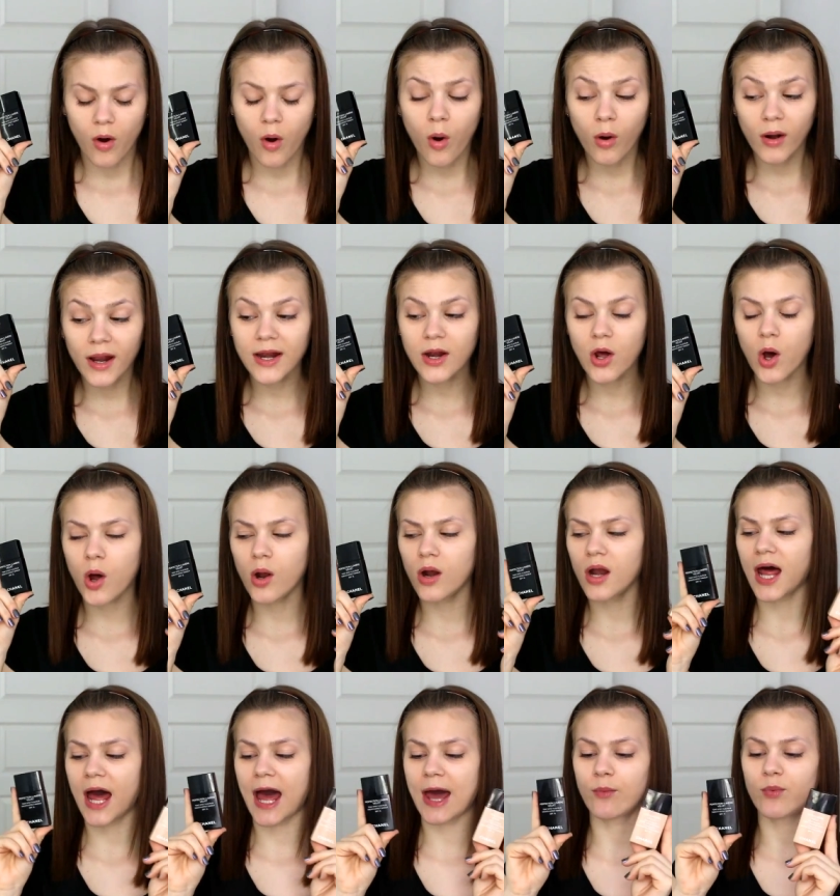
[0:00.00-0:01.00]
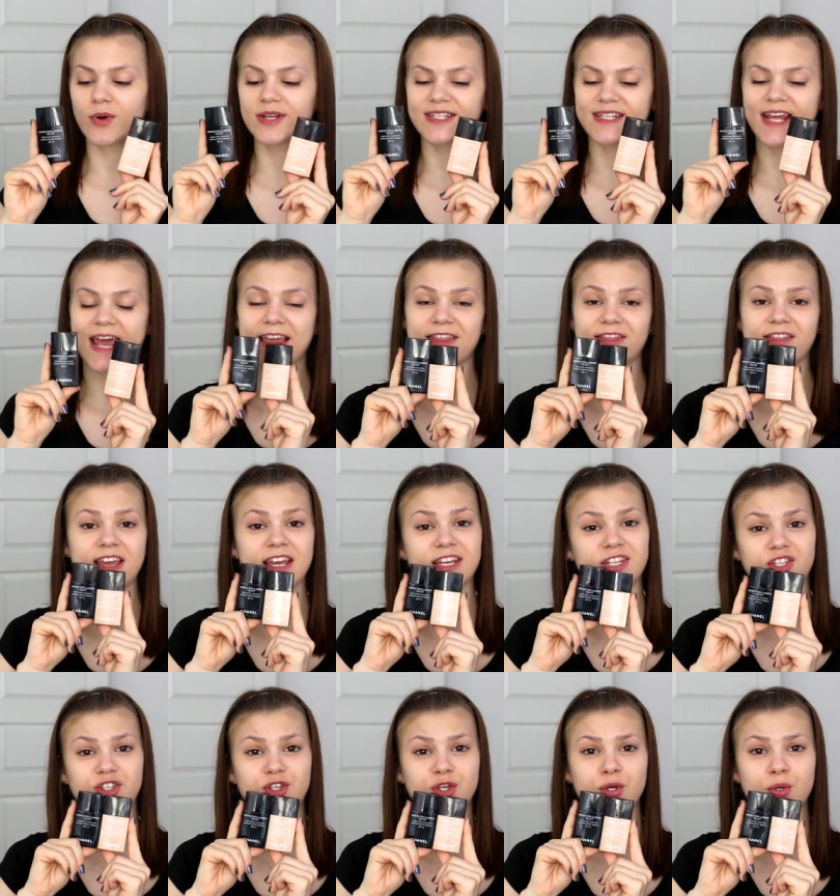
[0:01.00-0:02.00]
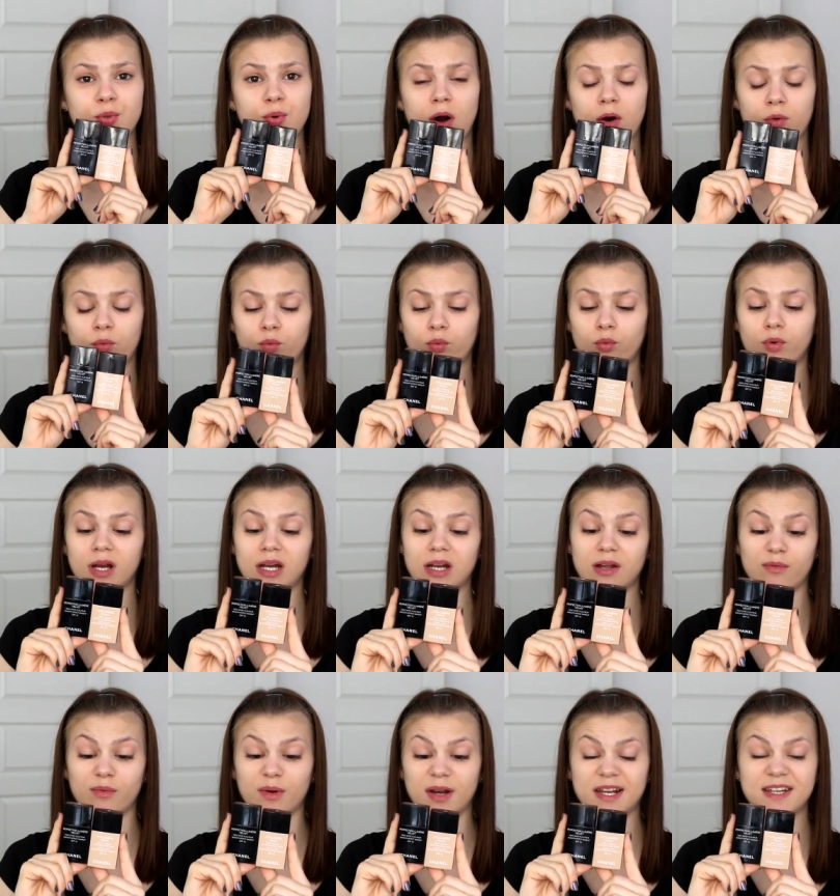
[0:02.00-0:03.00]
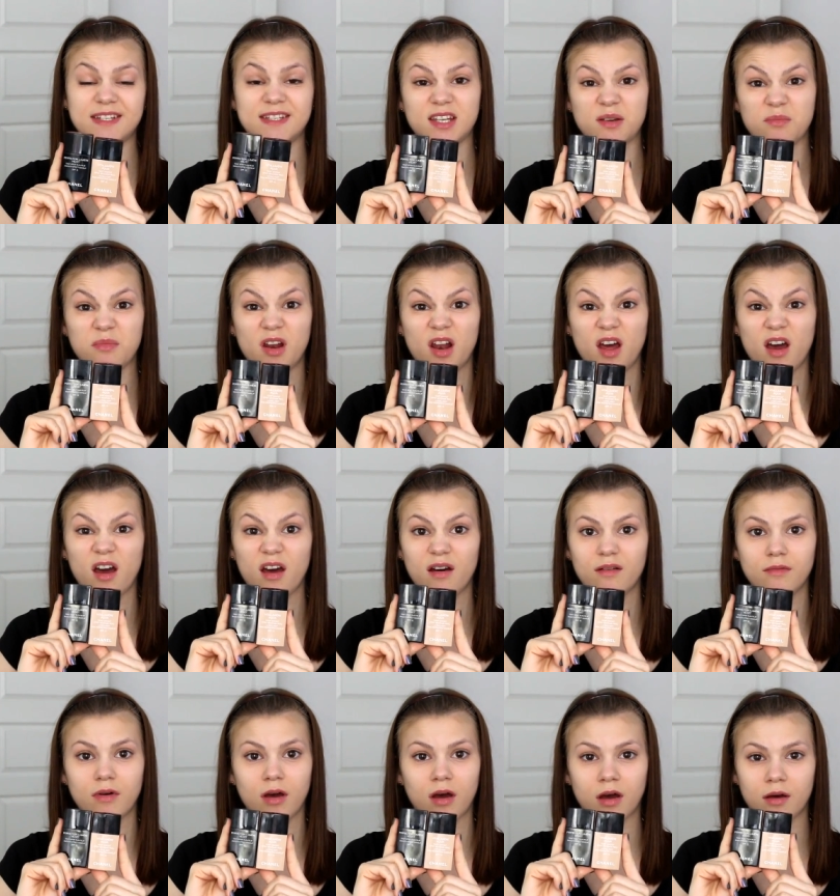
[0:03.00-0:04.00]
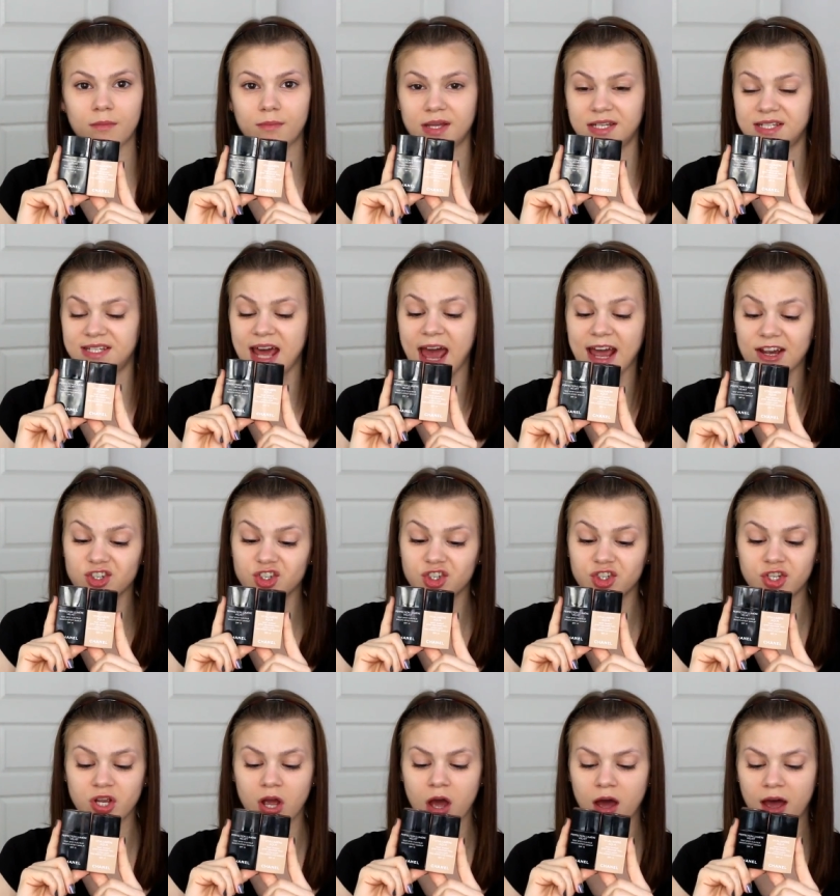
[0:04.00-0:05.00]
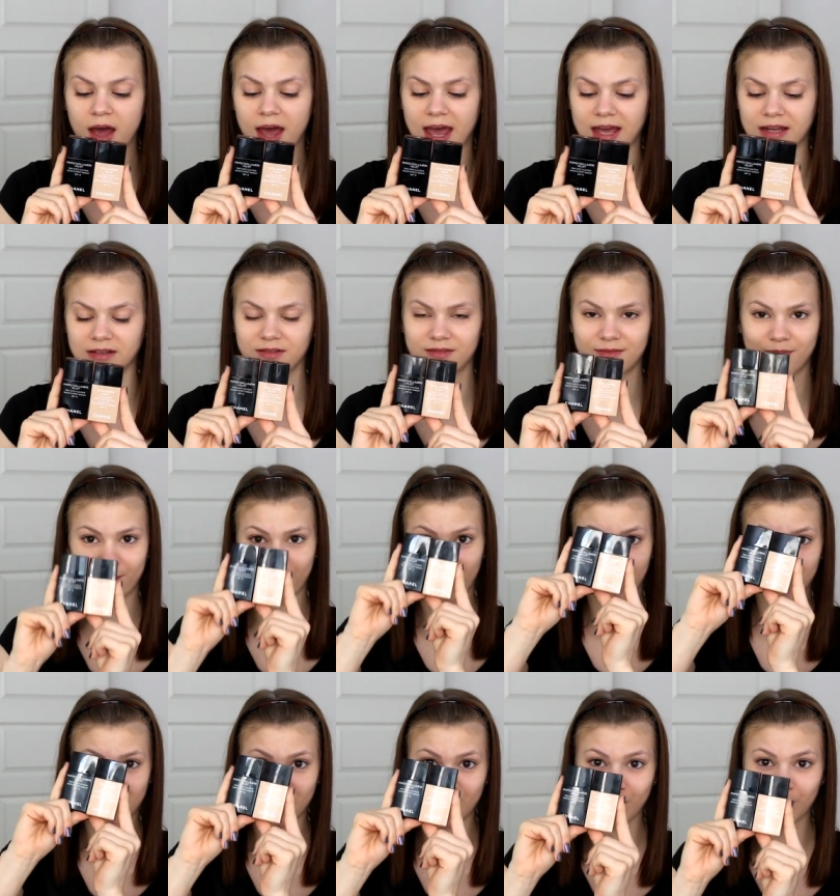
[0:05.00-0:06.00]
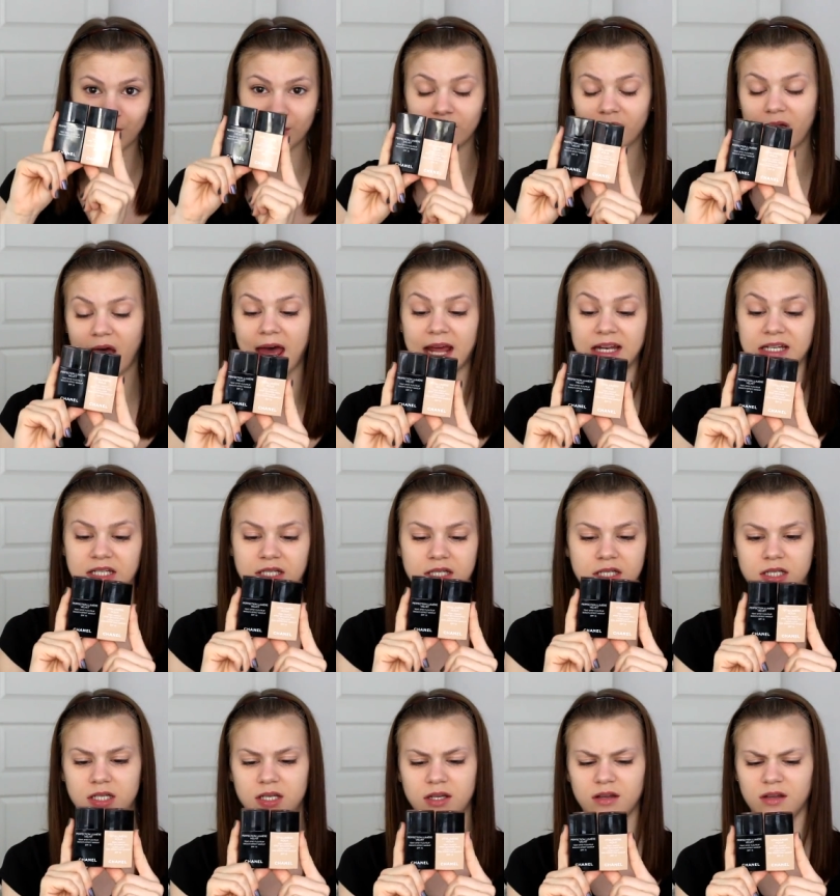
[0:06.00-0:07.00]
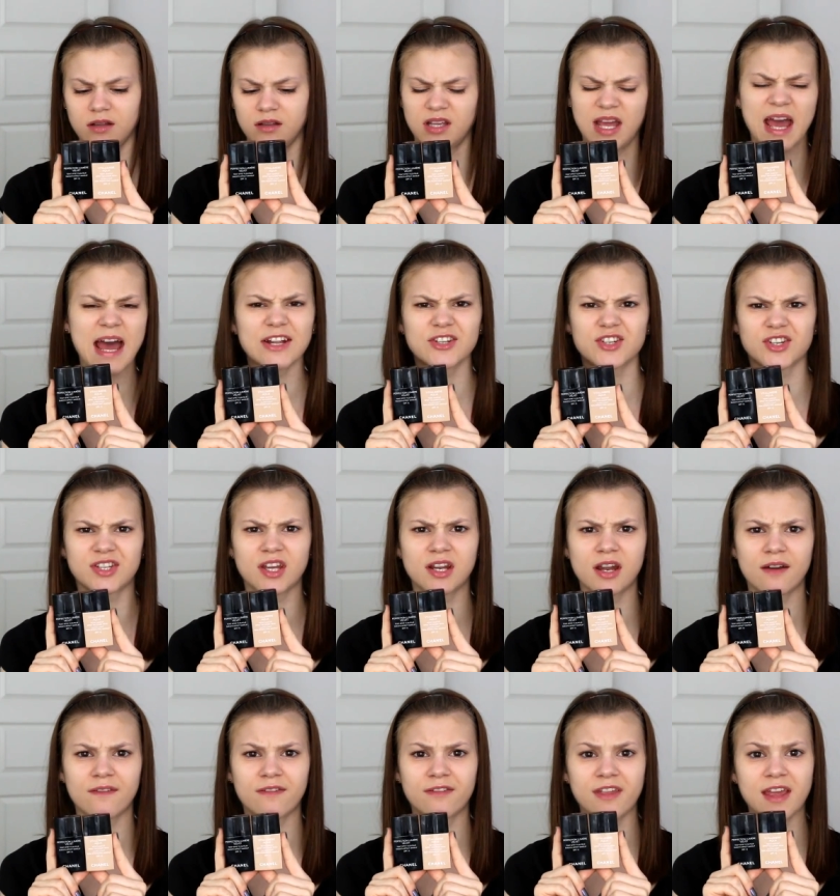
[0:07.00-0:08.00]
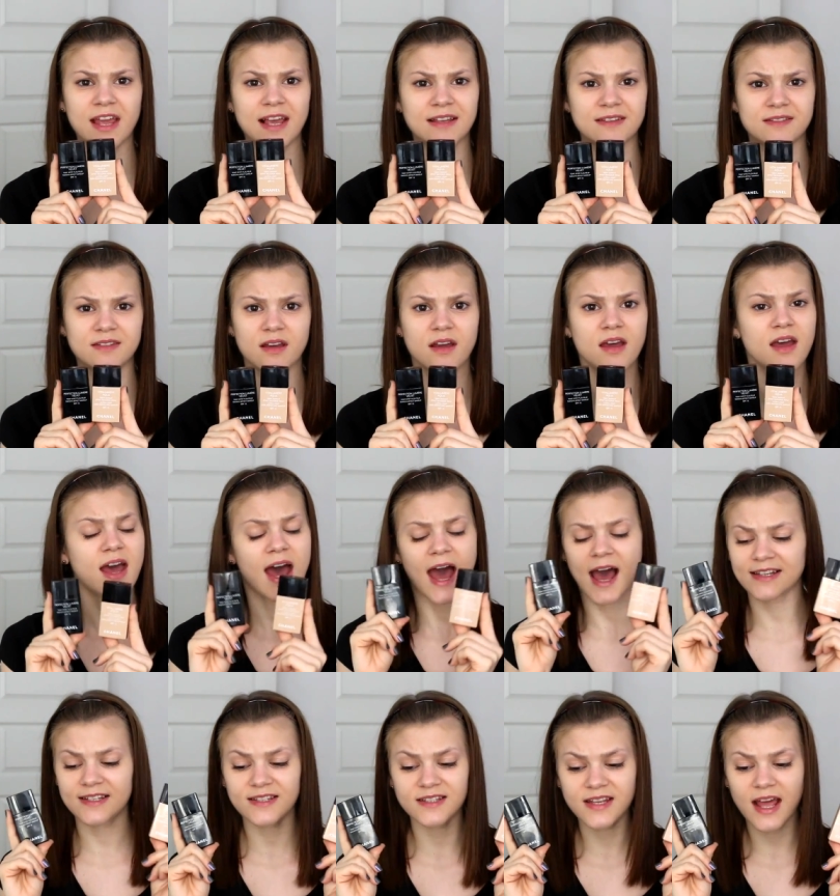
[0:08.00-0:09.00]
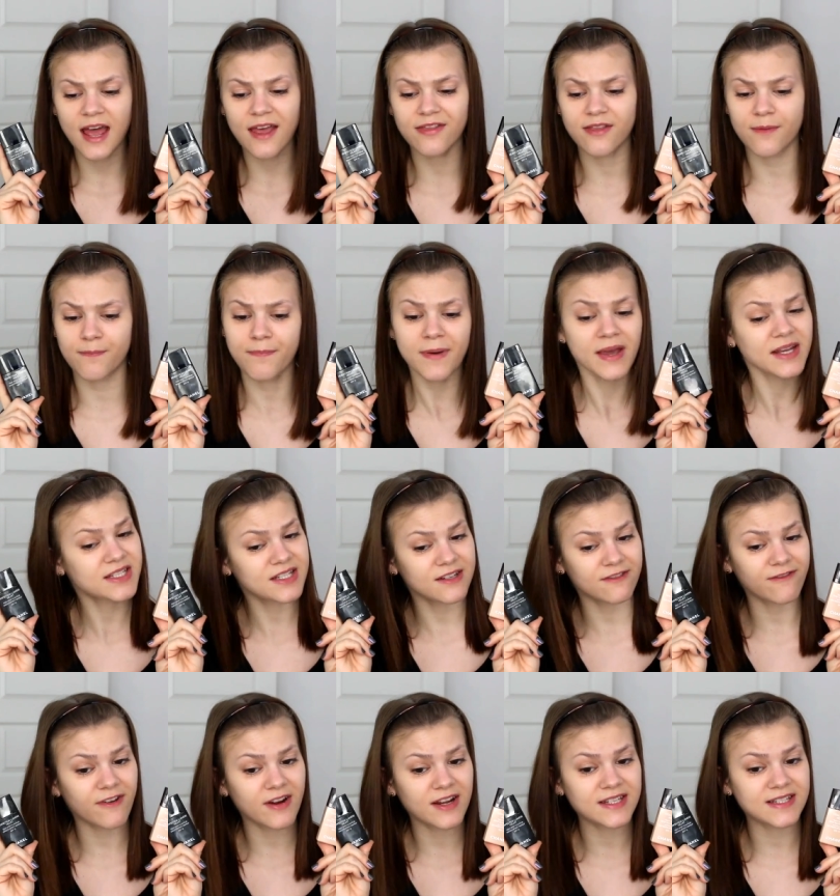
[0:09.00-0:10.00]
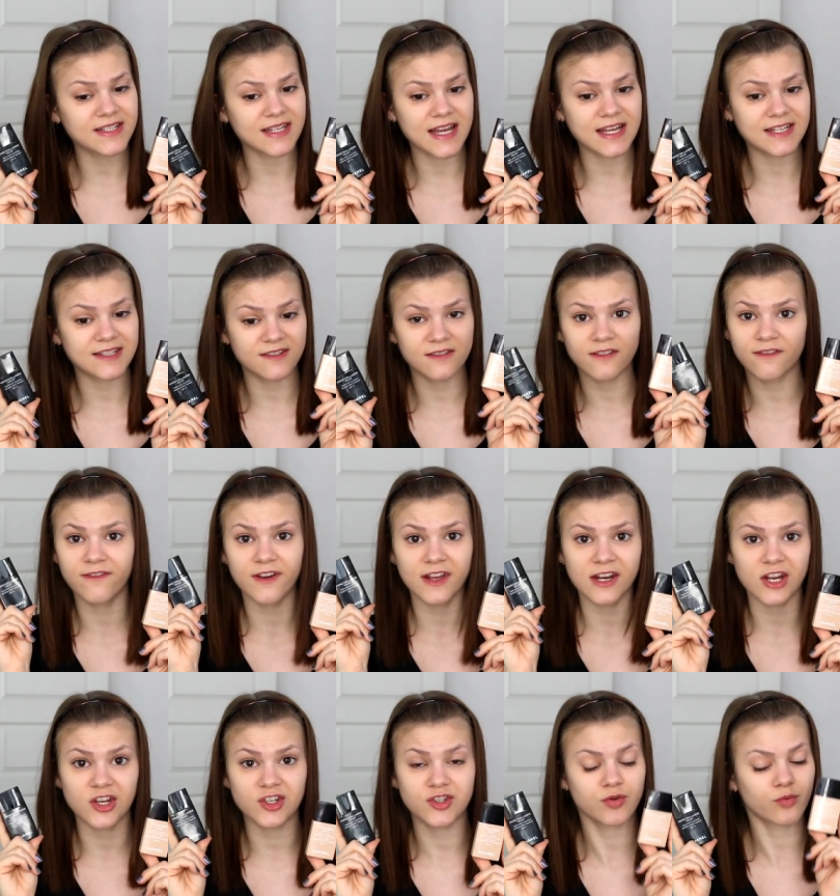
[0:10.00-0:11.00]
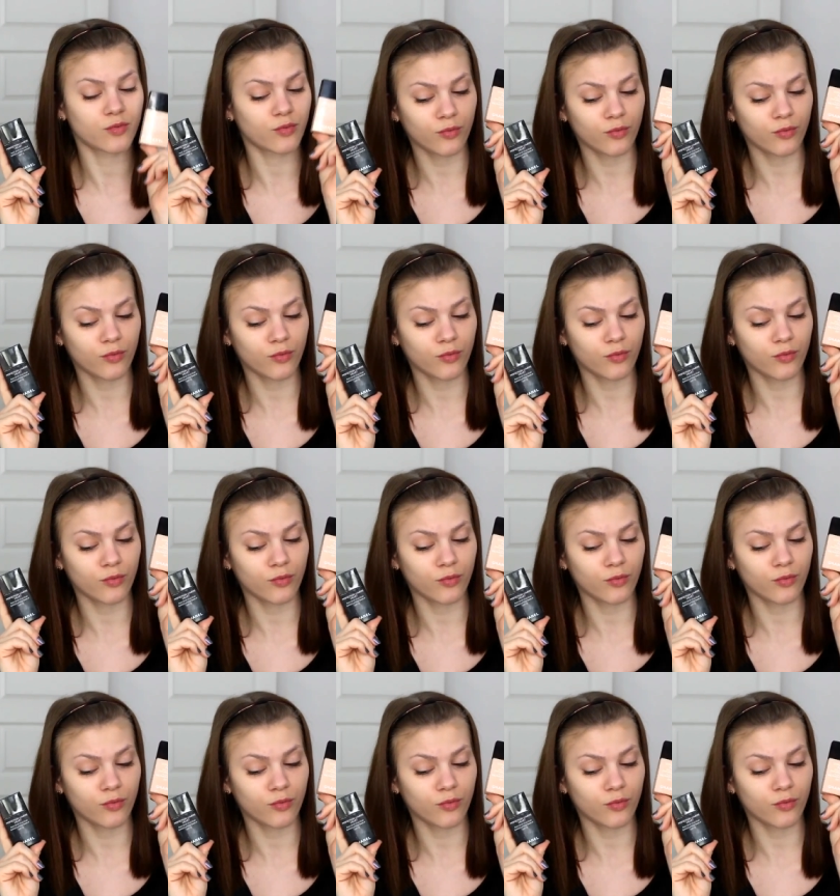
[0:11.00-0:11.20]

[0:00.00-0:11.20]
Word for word: All in all, I would say these two are really, really similar um, in texture and bottle and yeah, just a lot of things. As I said, the big difference is the finish.